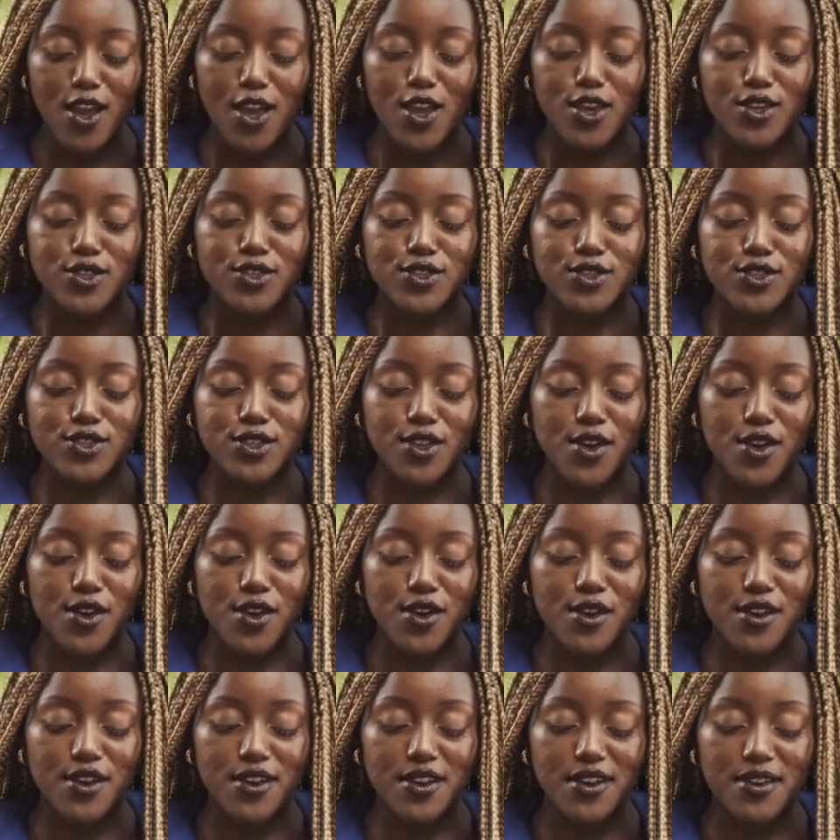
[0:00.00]

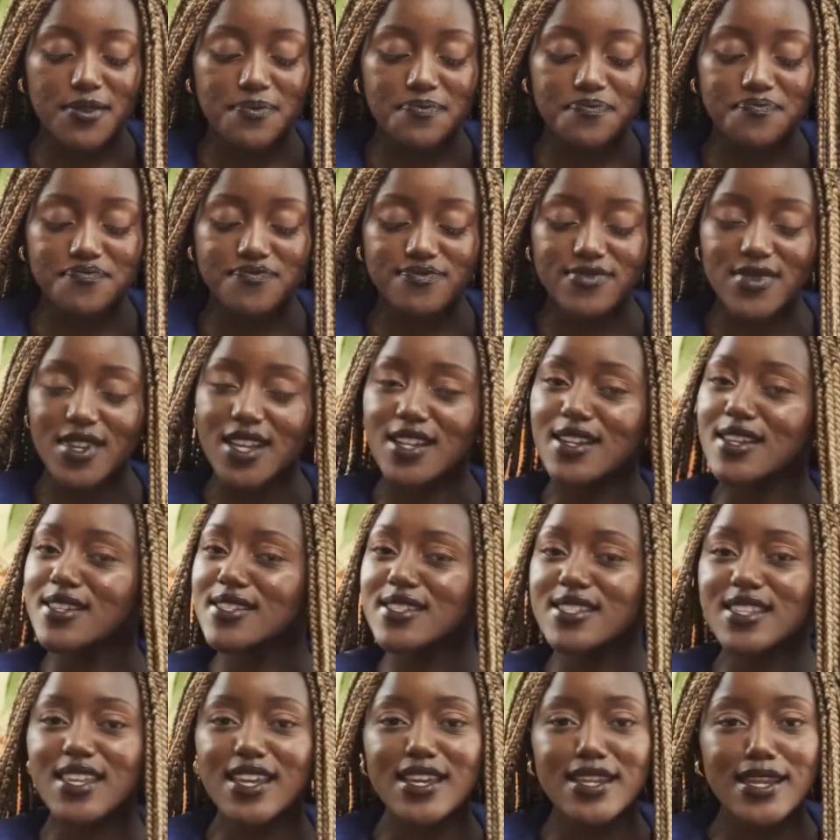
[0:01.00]
So let's
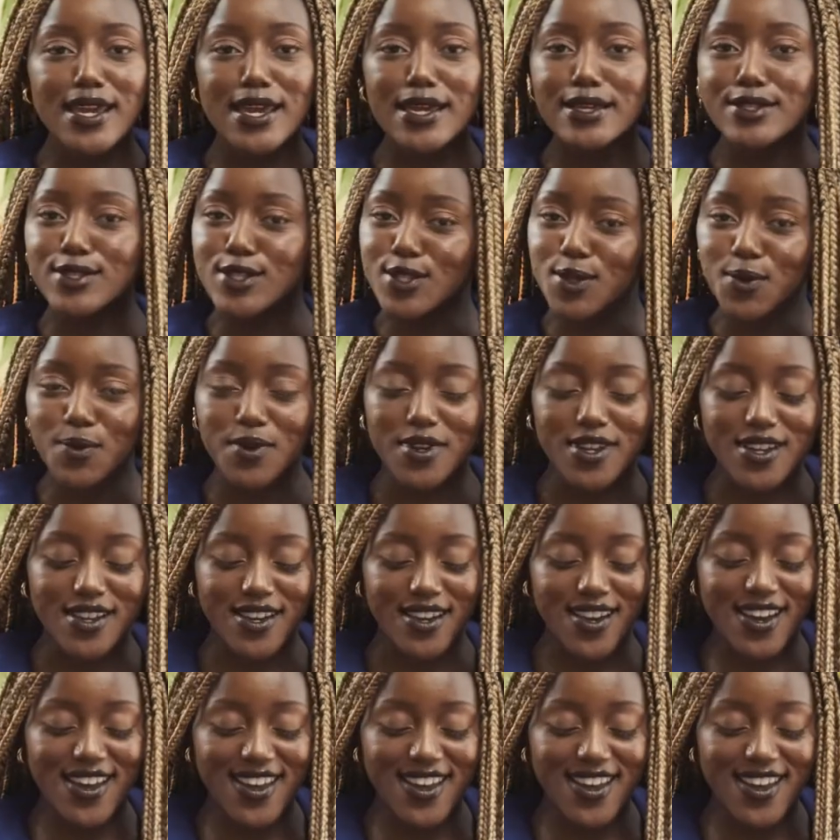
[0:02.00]
get into it.